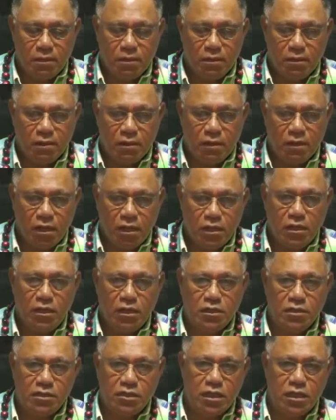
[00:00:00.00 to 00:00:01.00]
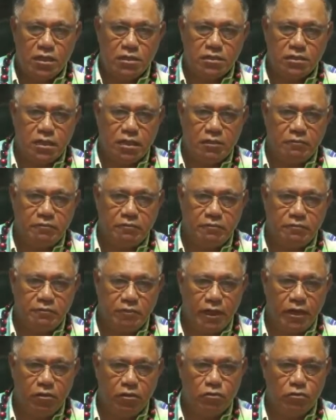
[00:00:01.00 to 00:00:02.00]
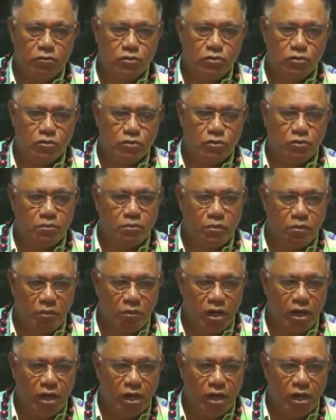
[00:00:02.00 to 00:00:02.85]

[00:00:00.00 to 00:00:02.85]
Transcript: any church that fails to pray